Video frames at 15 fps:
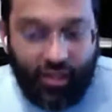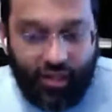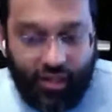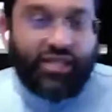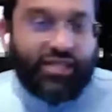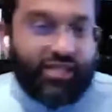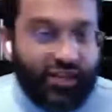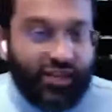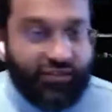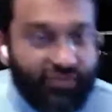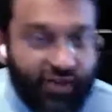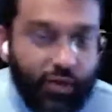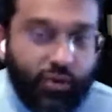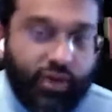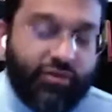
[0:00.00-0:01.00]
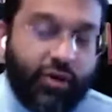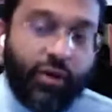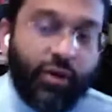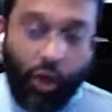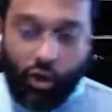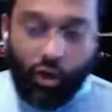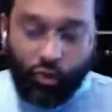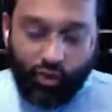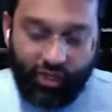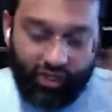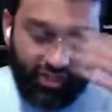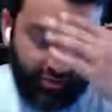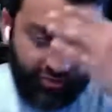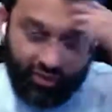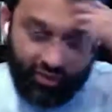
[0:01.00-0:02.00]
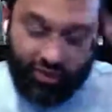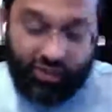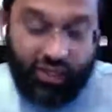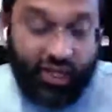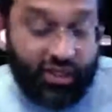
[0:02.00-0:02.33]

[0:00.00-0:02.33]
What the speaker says: things get very, very awkward and difficult.